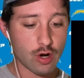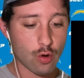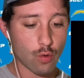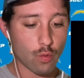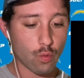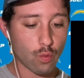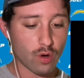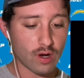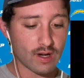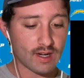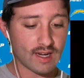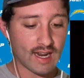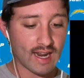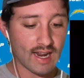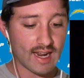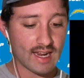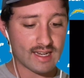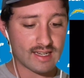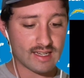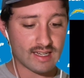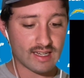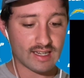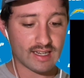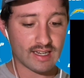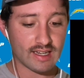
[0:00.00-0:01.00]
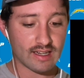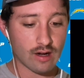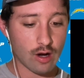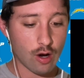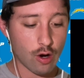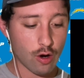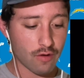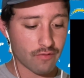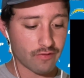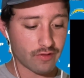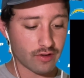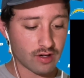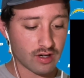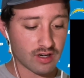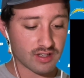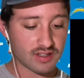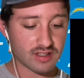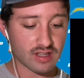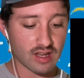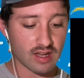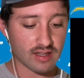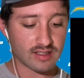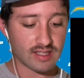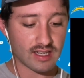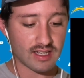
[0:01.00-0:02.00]
one-handing it over
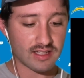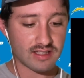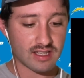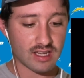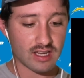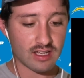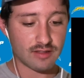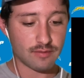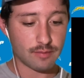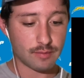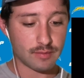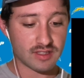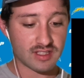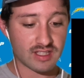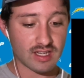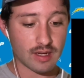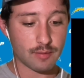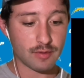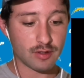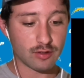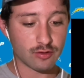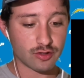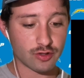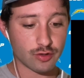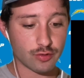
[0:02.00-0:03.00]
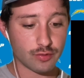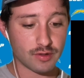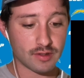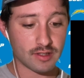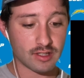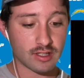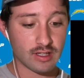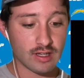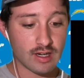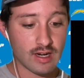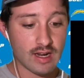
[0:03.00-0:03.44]
Asante Samuel Jr.